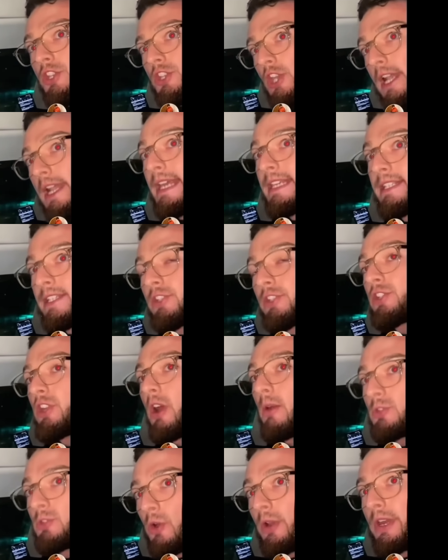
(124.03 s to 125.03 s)
So listen,
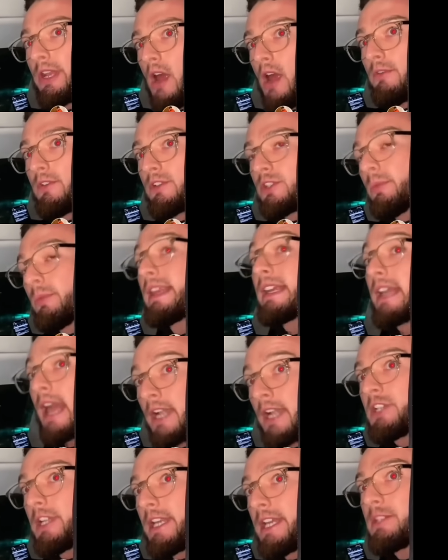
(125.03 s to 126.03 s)
stop talking over us and we'll
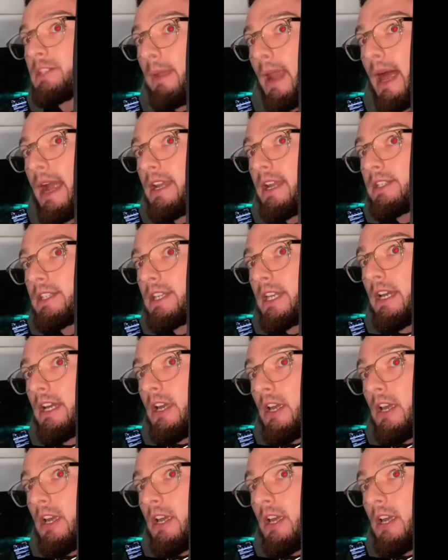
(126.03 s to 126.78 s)
actually explain it to you.